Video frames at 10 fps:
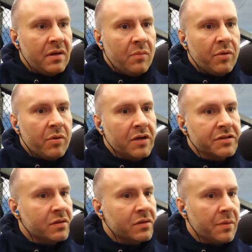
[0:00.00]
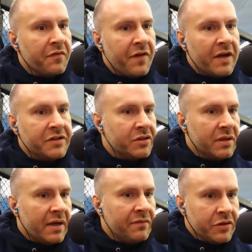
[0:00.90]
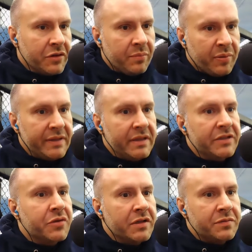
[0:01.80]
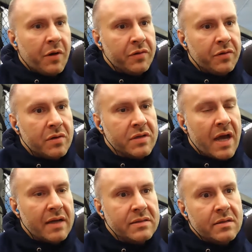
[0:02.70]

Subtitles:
but also on a professional level, you completely trust both of those guys.